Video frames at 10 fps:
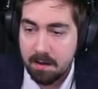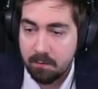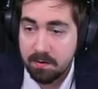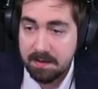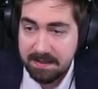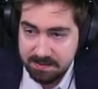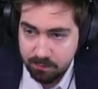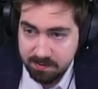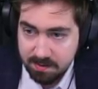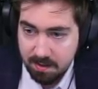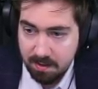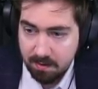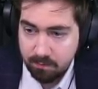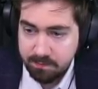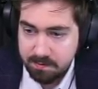these, which are,
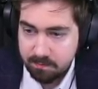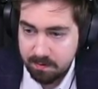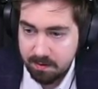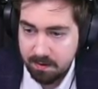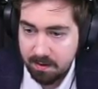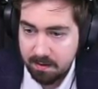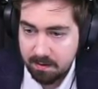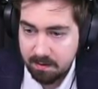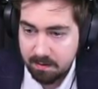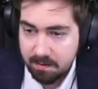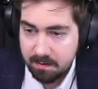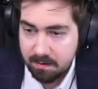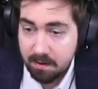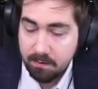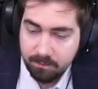whoops, where are they?
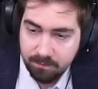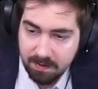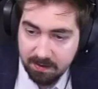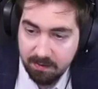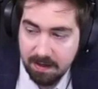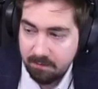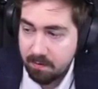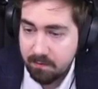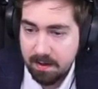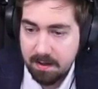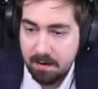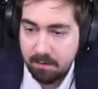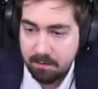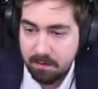Oh, I don't have one right now.